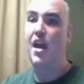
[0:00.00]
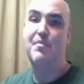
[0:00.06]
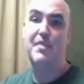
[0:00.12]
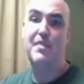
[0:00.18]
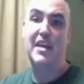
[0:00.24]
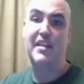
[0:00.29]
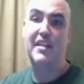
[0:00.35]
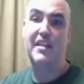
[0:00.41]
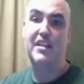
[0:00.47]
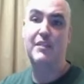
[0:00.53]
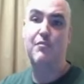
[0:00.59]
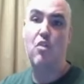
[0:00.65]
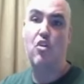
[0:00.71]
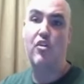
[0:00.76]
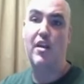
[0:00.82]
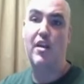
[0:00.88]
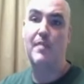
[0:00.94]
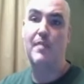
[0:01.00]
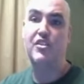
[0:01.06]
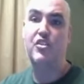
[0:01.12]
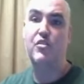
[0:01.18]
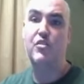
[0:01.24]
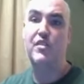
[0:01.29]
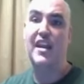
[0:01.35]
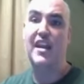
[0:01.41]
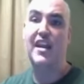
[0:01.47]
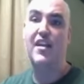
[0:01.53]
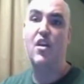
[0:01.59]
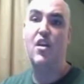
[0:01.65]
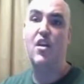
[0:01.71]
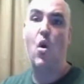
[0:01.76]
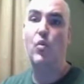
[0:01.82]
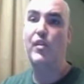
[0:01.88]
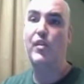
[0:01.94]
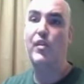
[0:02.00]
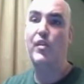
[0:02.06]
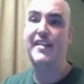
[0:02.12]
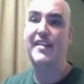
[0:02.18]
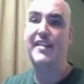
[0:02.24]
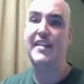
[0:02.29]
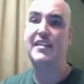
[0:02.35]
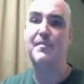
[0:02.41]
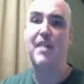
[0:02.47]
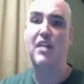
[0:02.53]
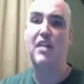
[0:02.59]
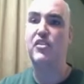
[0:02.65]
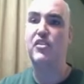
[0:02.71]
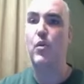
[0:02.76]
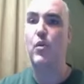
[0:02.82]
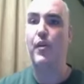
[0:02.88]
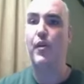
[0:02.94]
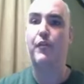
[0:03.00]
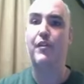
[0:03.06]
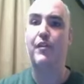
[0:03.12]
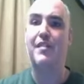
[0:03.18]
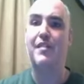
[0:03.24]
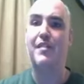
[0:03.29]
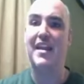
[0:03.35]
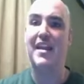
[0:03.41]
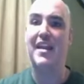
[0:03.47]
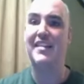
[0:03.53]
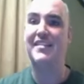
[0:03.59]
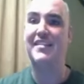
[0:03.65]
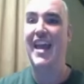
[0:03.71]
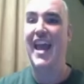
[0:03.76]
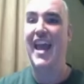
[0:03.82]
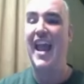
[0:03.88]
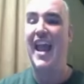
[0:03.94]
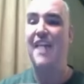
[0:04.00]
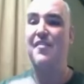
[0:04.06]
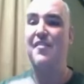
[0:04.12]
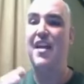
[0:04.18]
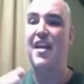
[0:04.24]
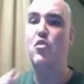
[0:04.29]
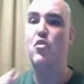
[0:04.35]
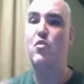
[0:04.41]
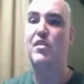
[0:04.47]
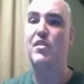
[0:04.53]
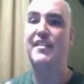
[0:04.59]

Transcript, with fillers: getting these programs that you need, only takes about two or three minutes. And then you are